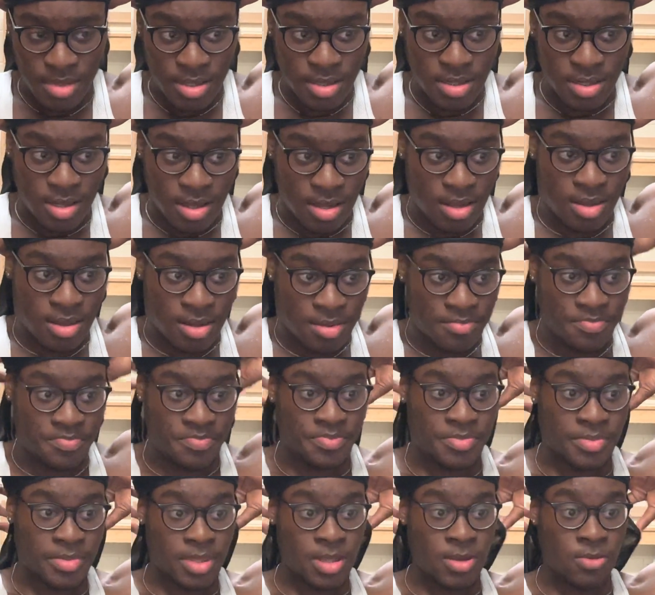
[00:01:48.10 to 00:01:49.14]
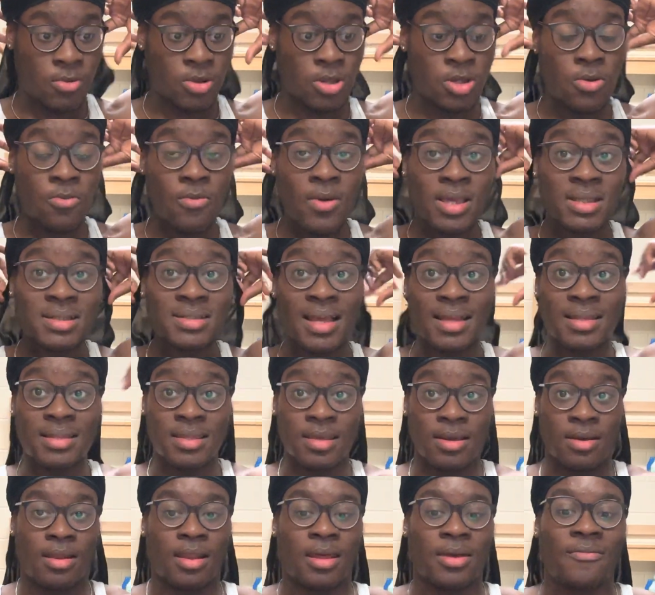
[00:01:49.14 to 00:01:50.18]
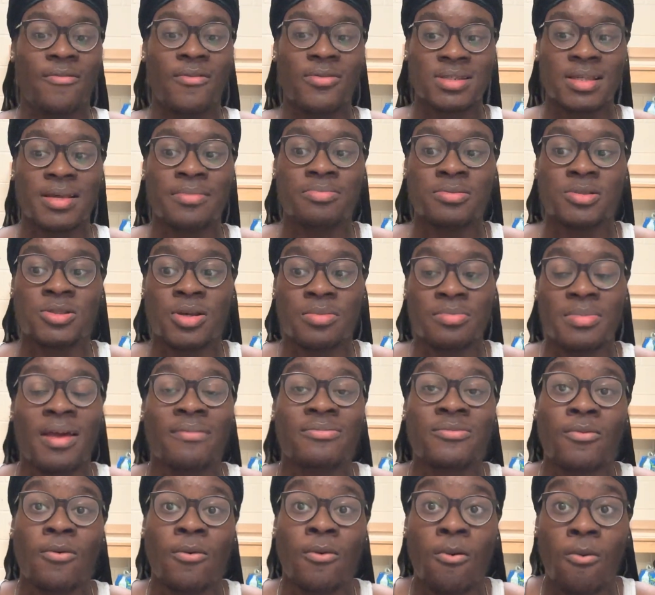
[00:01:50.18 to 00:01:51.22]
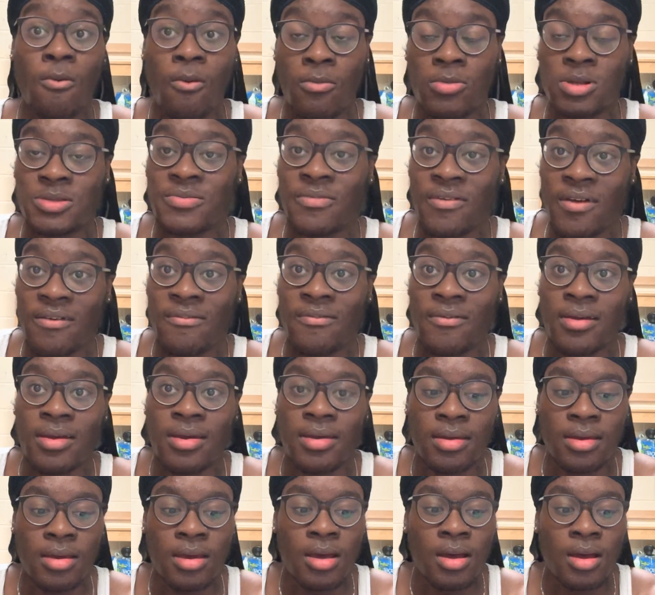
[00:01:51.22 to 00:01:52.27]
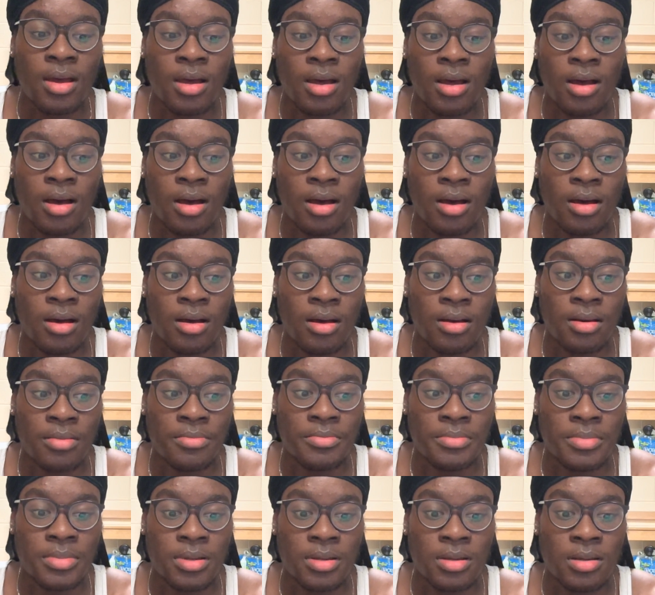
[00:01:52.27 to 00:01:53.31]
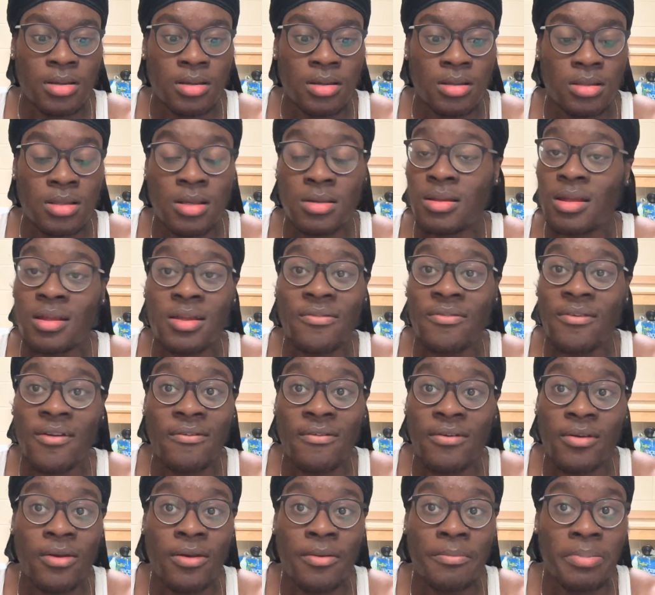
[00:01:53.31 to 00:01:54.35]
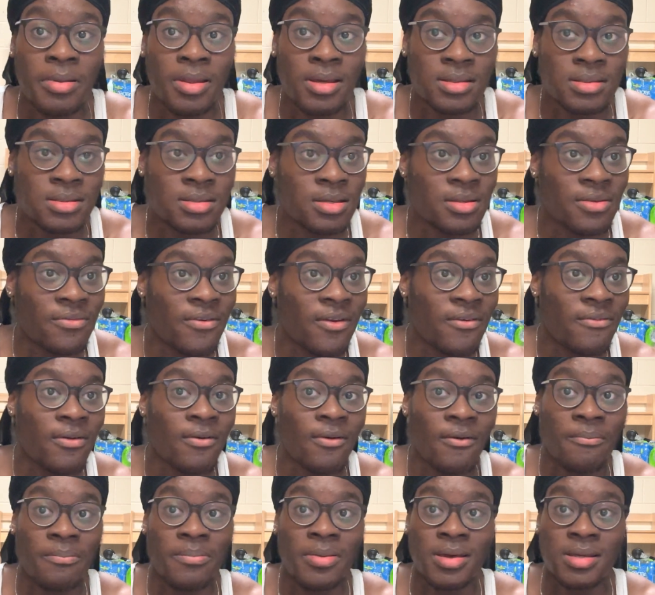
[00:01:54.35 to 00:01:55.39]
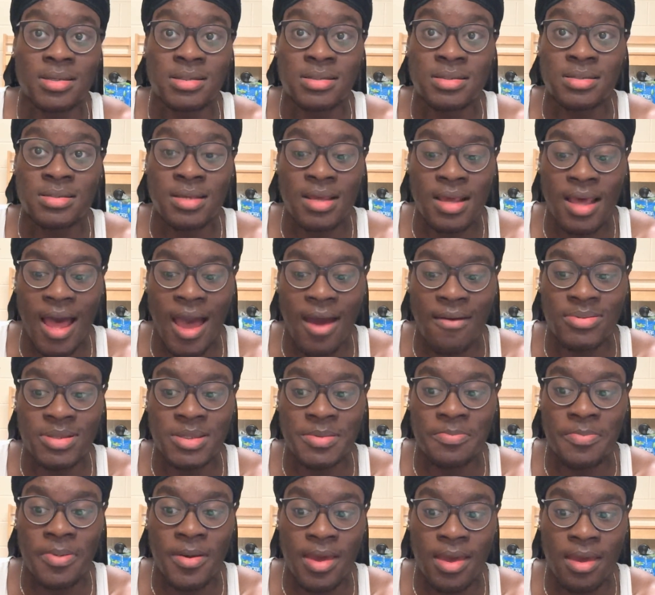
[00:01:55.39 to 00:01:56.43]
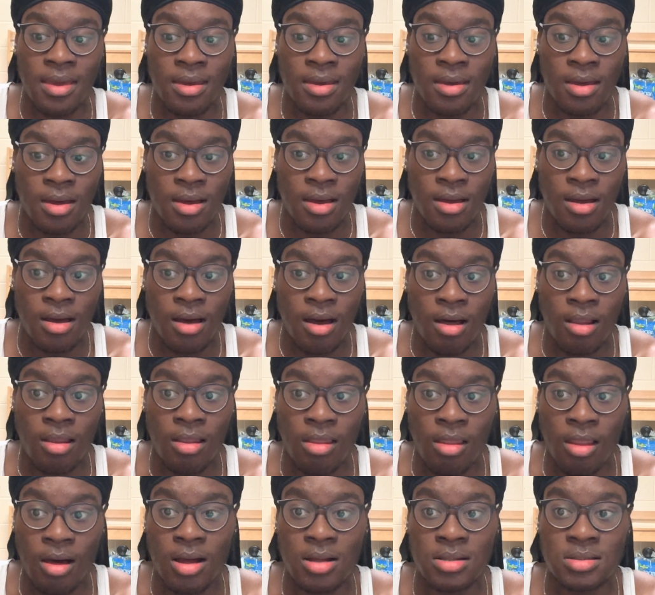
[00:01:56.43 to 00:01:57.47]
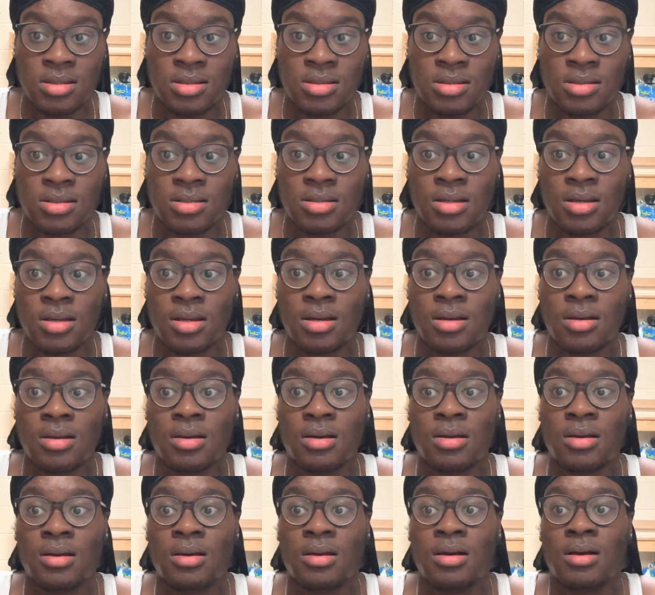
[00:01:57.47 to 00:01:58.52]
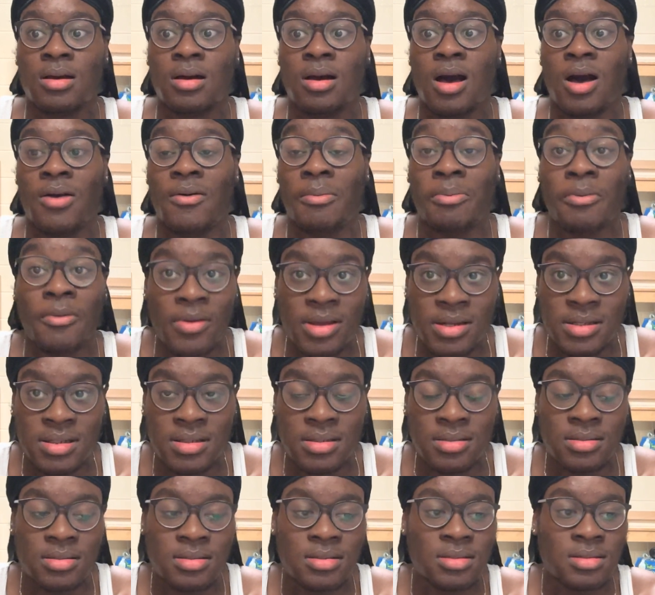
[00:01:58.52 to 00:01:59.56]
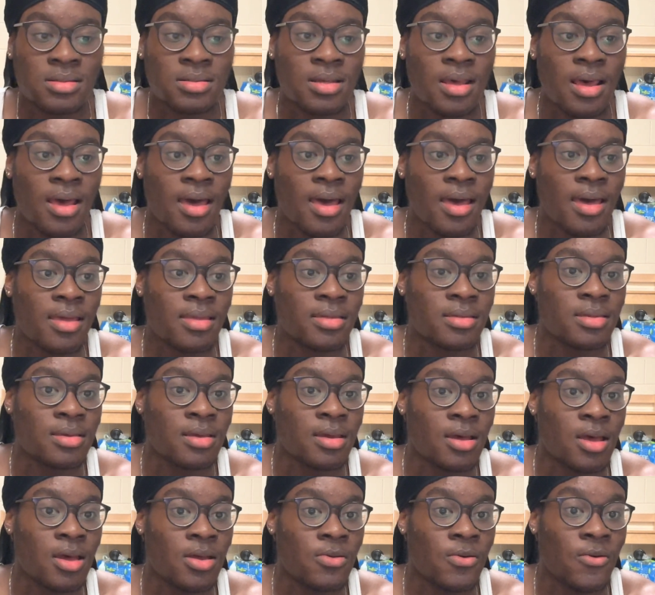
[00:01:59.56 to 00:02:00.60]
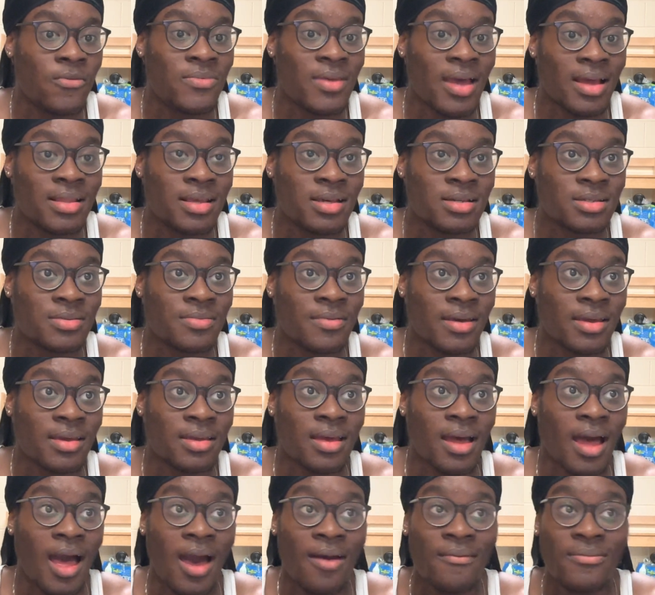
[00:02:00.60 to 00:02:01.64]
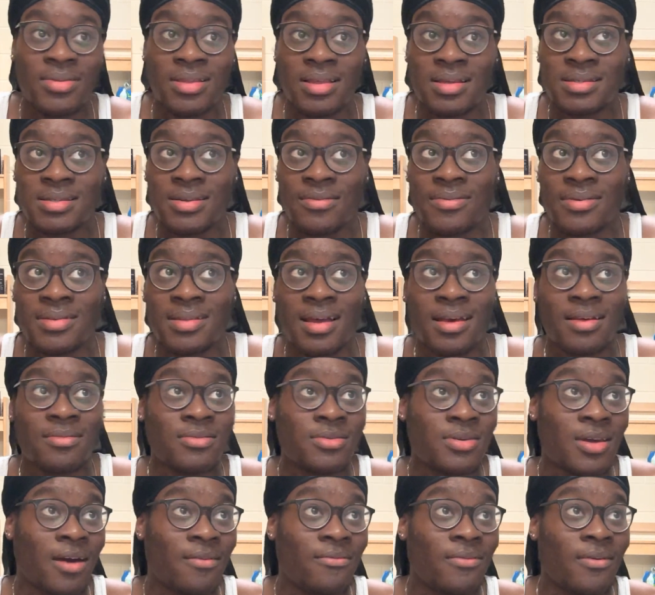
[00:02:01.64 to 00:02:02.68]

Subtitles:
when you're raising an idea, like for example, Germany after World War One was they're not in a very good place. They're in a very rough place, having to pay a lot of reparations, and with the ideas of like having the stuff like that, and you have